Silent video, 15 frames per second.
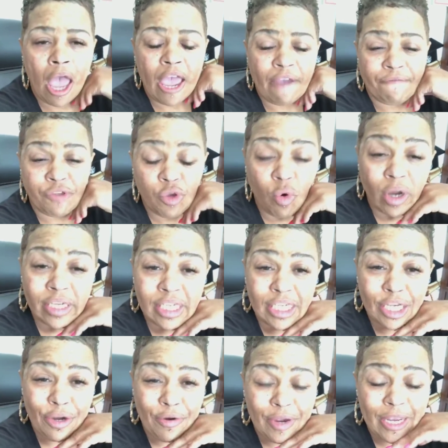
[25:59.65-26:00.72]
If you are
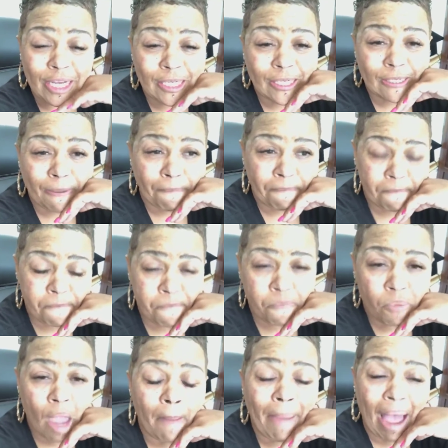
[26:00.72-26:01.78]
serious
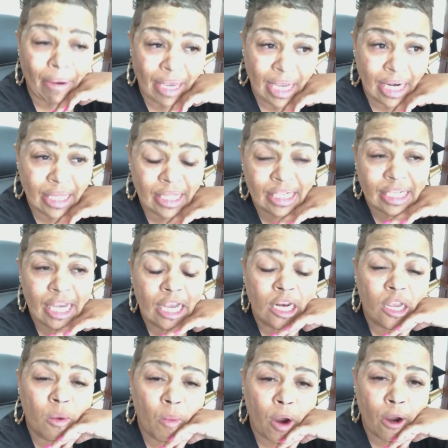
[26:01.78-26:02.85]
about getting this
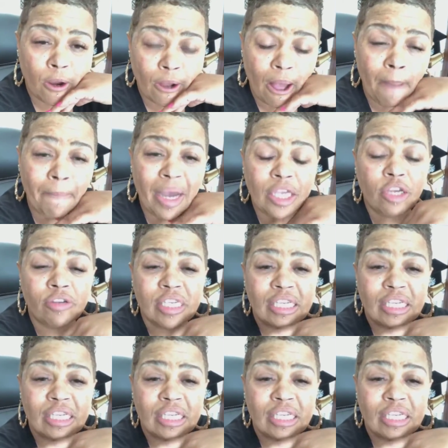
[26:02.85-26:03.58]
healing work among your